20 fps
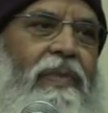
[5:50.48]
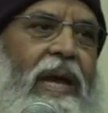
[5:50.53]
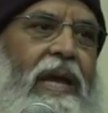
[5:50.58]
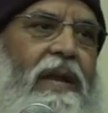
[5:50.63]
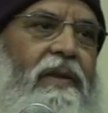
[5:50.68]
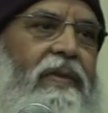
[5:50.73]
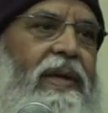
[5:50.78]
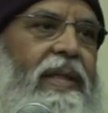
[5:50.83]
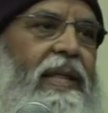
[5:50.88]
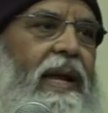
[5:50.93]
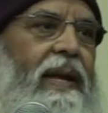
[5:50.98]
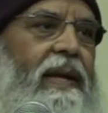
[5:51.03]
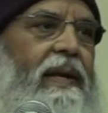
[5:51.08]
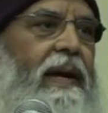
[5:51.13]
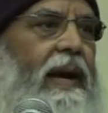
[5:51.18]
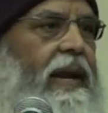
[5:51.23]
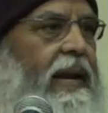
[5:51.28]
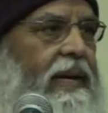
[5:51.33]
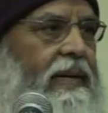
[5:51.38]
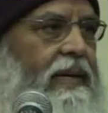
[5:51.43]
And with
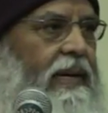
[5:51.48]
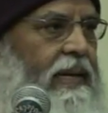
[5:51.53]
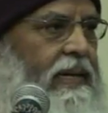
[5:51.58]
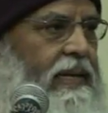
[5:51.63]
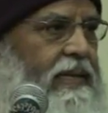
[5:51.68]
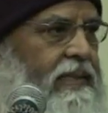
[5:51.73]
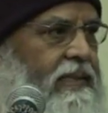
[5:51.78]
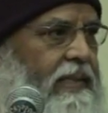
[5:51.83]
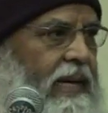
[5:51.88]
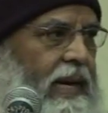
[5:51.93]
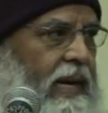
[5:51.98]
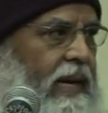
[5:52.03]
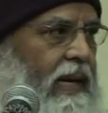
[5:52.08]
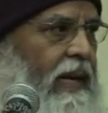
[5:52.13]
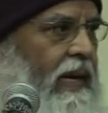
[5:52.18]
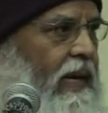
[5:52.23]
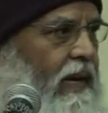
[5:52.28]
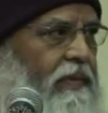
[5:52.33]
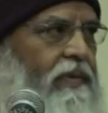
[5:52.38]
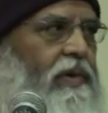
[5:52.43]
that correct
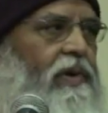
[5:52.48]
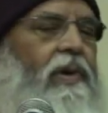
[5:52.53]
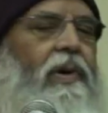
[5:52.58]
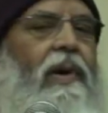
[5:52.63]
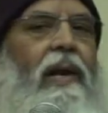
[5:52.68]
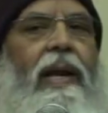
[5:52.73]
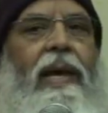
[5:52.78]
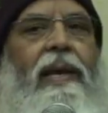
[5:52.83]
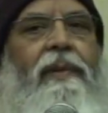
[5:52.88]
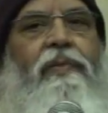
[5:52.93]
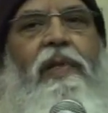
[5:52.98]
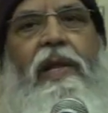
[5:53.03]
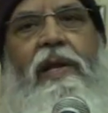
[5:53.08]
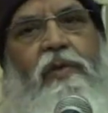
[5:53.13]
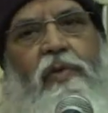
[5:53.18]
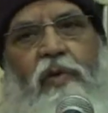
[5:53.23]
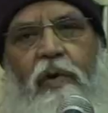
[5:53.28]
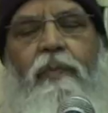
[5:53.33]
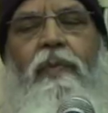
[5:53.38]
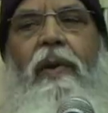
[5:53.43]
understanding, live your life, there
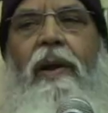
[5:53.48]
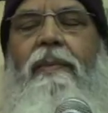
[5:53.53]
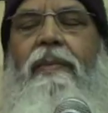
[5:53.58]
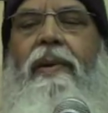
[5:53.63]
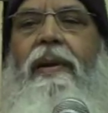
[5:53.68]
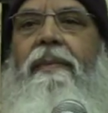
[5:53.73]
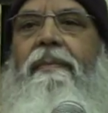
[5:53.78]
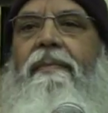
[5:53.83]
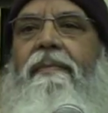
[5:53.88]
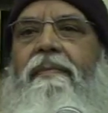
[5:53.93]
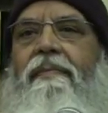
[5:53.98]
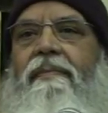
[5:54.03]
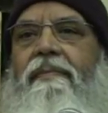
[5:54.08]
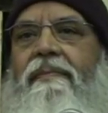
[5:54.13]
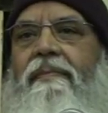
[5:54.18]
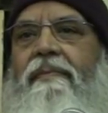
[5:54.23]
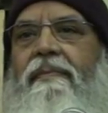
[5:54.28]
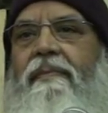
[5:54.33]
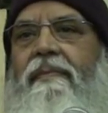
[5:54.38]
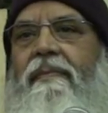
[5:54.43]
is no problem.
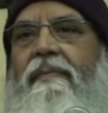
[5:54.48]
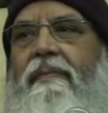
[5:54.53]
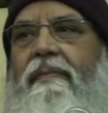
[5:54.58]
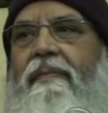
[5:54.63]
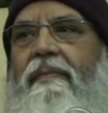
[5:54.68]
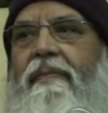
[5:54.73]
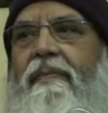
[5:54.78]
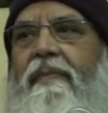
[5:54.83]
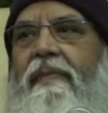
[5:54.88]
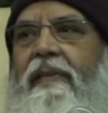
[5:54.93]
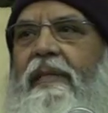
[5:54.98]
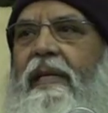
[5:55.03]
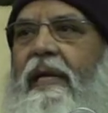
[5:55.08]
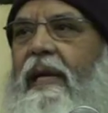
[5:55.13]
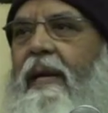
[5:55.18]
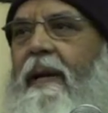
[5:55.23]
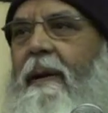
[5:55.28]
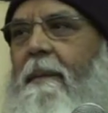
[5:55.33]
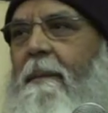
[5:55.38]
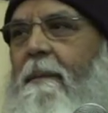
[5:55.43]

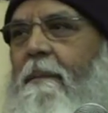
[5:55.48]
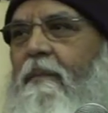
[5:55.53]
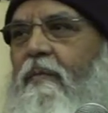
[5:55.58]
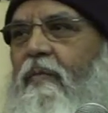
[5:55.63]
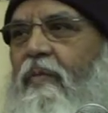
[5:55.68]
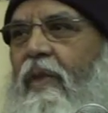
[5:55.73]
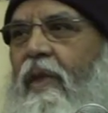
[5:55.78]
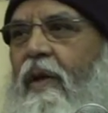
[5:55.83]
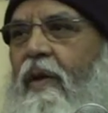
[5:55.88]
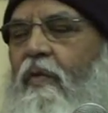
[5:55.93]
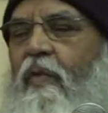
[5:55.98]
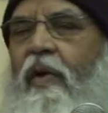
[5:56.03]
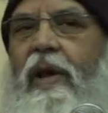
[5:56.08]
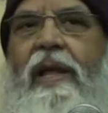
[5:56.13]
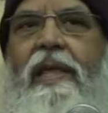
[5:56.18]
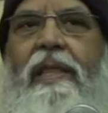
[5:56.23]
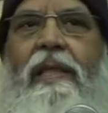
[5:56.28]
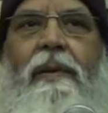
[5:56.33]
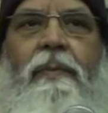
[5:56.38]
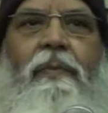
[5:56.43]
See,
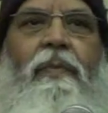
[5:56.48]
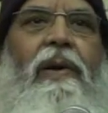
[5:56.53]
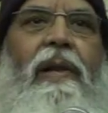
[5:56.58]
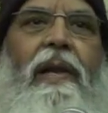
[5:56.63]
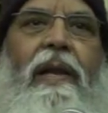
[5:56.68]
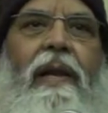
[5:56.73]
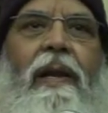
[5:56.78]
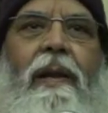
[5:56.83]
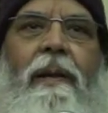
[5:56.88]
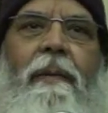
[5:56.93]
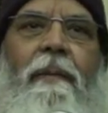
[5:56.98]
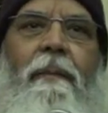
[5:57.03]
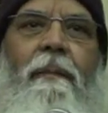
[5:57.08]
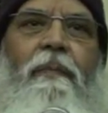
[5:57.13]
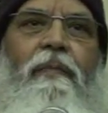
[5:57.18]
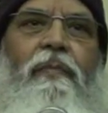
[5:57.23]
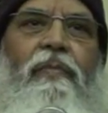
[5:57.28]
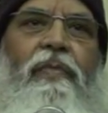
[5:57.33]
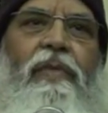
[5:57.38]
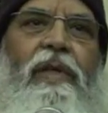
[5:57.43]
for example,
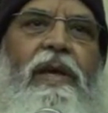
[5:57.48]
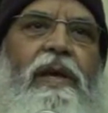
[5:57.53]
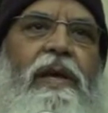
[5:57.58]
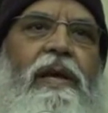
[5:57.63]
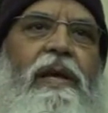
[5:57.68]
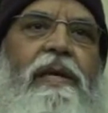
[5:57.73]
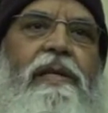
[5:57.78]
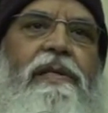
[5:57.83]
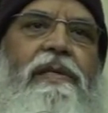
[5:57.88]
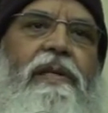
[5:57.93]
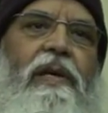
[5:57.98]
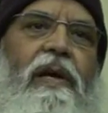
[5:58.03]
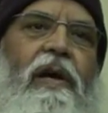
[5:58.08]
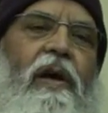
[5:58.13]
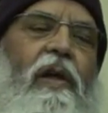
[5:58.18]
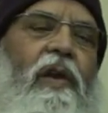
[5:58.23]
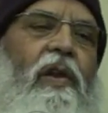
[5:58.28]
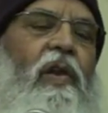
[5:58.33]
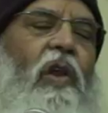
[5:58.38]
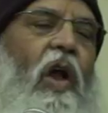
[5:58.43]
this
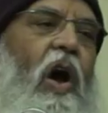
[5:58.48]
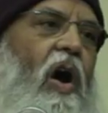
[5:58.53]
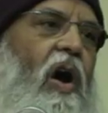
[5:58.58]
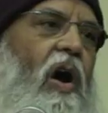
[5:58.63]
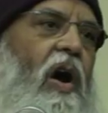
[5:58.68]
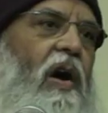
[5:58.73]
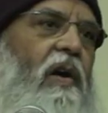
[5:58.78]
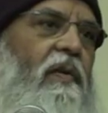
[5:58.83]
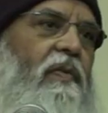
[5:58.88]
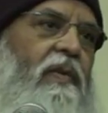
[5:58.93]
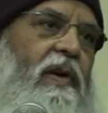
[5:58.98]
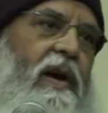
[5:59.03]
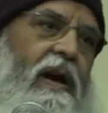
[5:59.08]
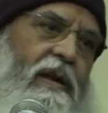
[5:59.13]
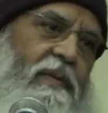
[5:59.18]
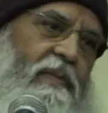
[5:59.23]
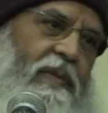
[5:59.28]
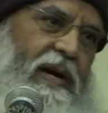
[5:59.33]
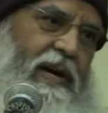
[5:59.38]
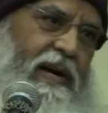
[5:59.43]
law of
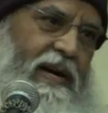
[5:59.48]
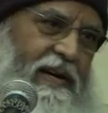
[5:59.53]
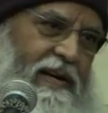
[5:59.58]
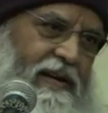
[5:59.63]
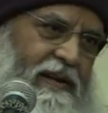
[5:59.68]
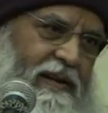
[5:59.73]
karma.